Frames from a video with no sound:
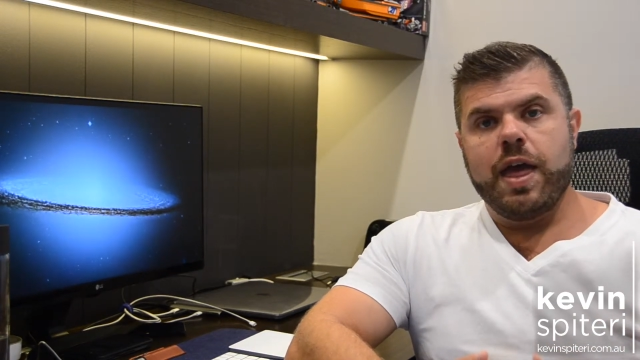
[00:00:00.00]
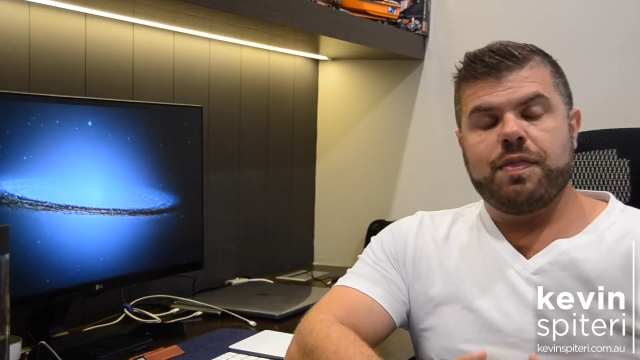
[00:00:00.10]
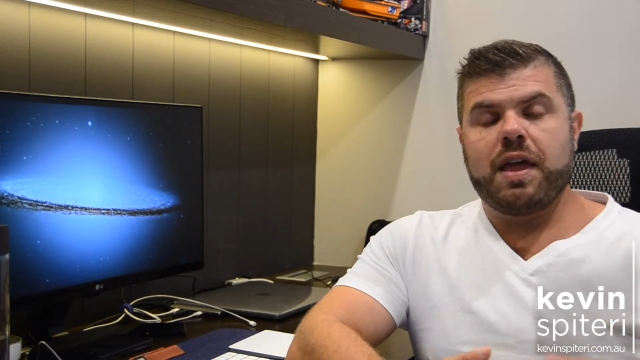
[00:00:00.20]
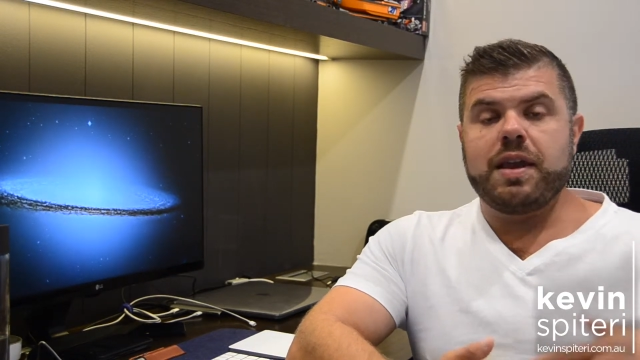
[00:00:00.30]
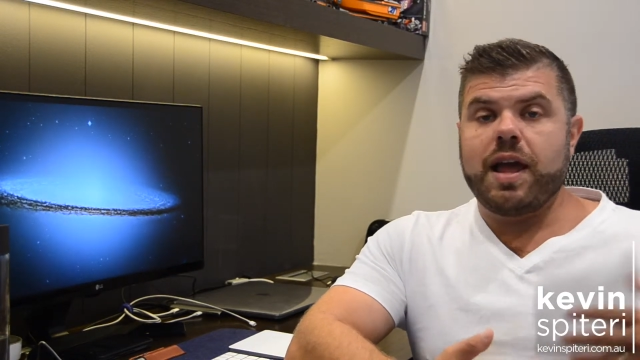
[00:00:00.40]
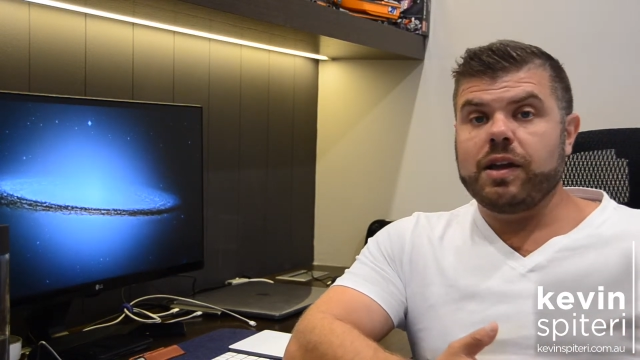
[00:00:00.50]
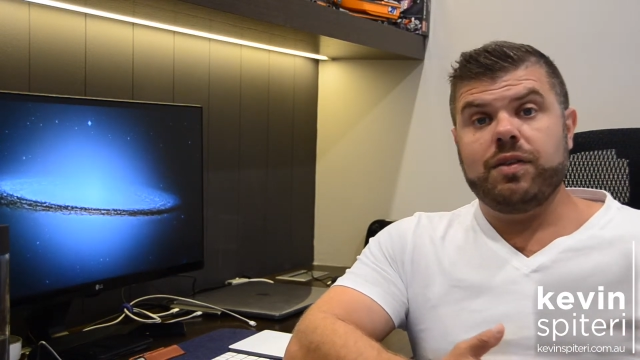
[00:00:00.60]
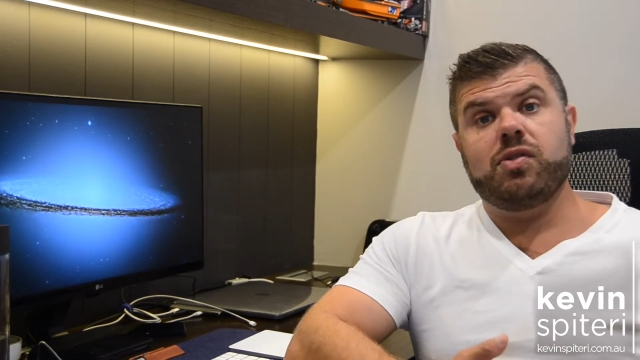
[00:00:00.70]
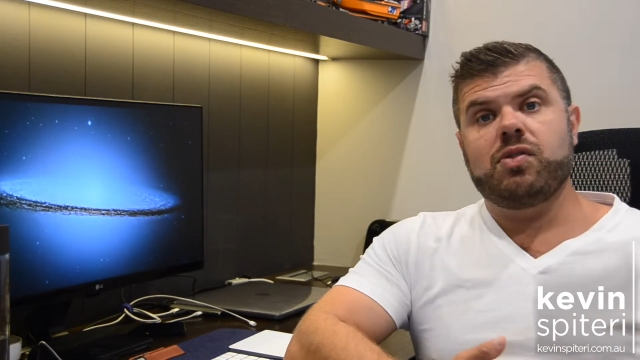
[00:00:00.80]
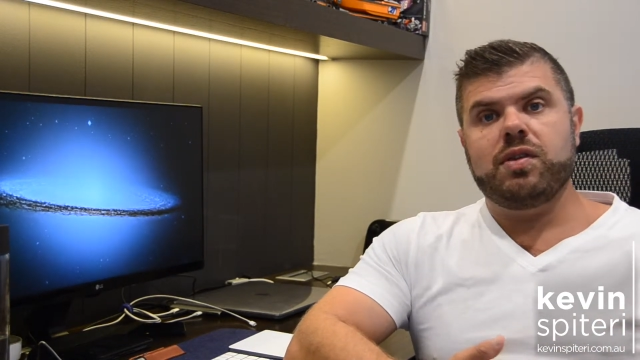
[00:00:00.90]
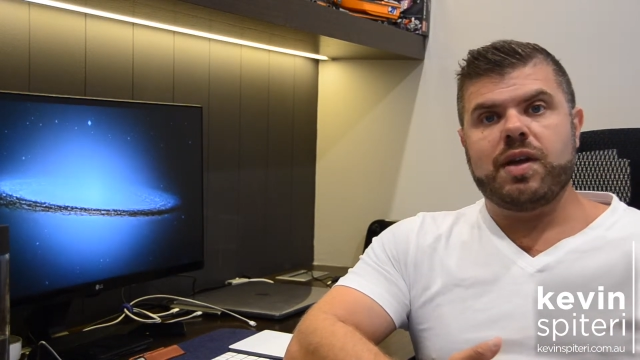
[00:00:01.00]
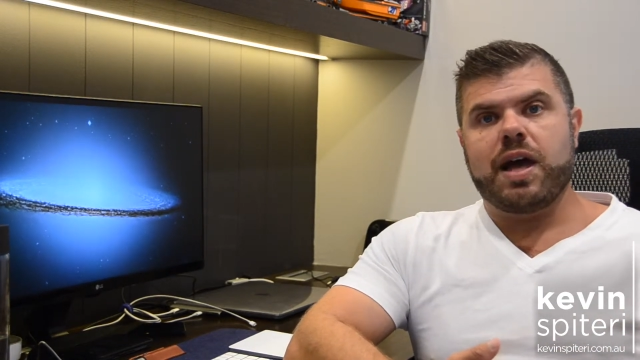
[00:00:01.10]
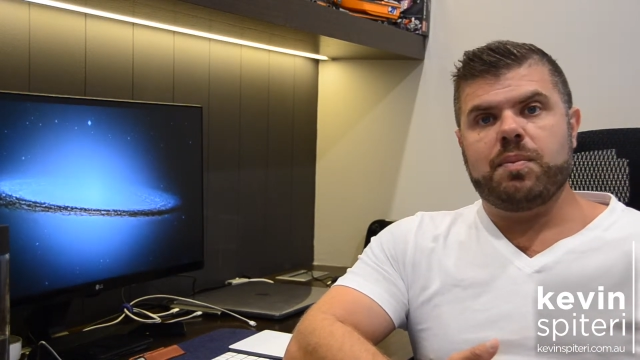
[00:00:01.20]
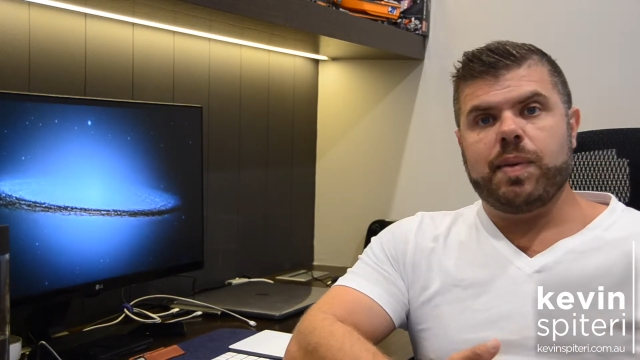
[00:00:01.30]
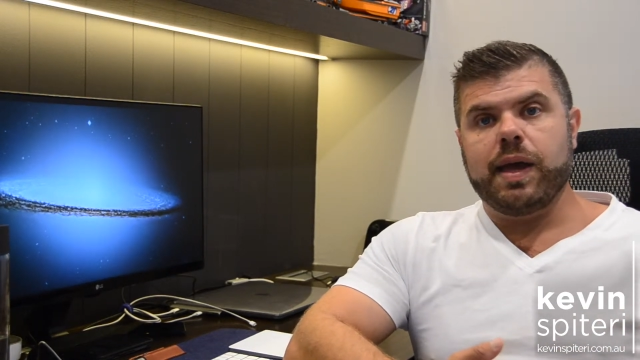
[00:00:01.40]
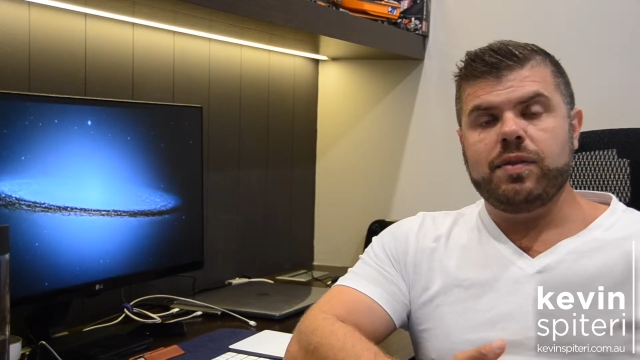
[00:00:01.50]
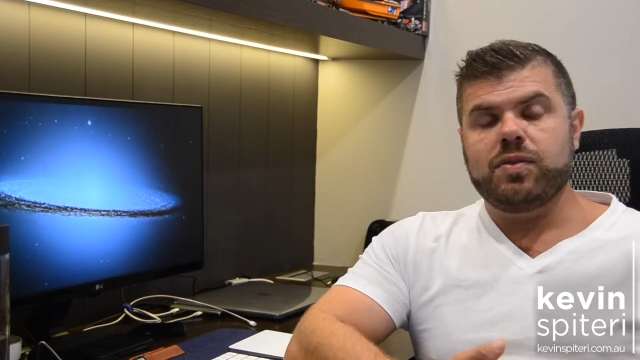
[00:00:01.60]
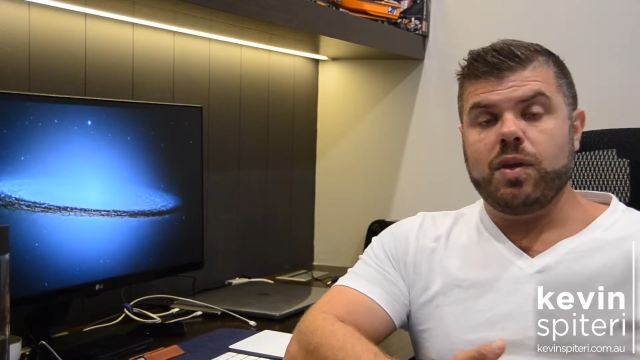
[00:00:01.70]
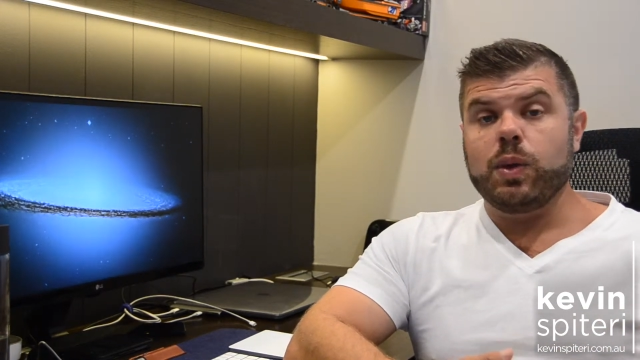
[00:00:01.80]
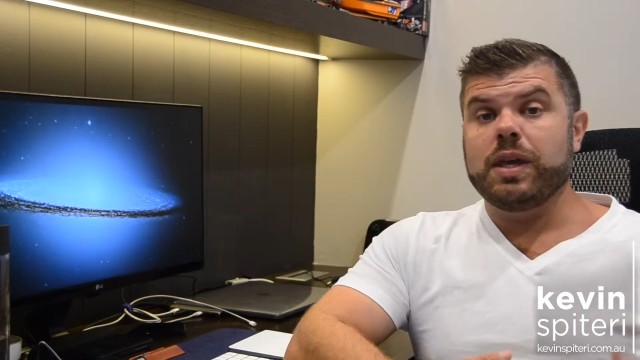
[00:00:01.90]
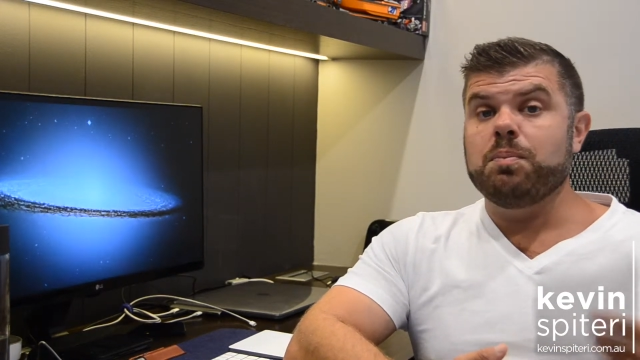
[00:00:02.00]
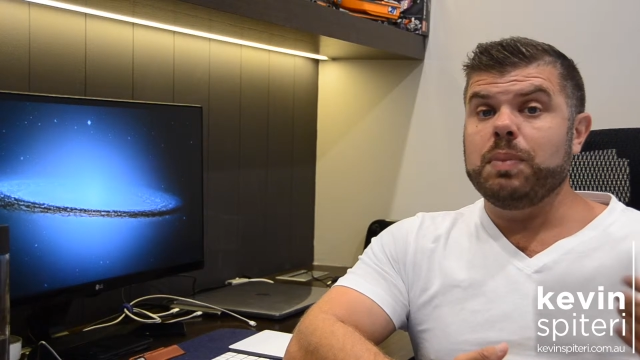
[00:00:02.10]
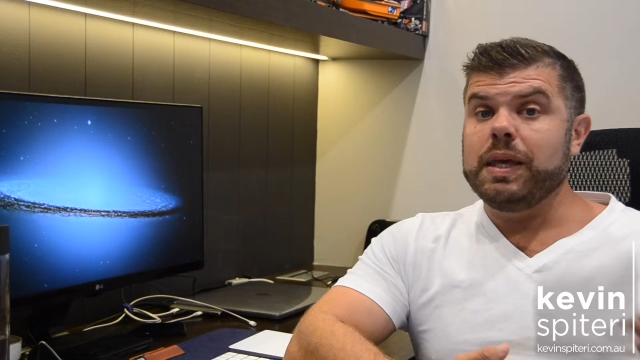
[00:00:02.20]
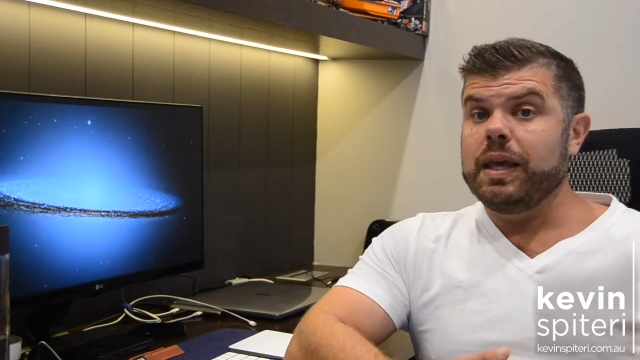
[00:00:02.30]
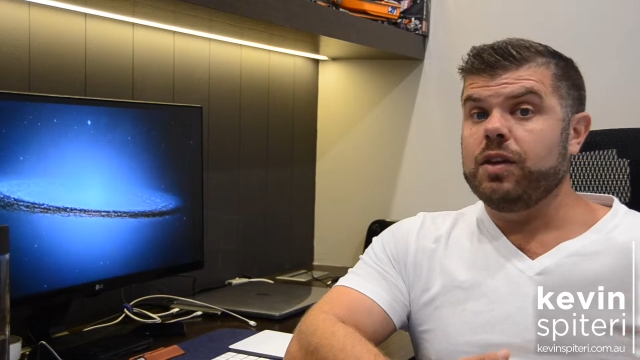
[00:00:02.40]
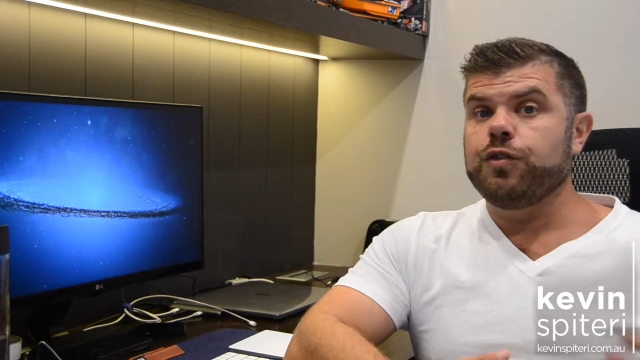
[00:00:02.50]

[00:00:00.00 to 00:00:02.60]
That now gives us a database that we can begin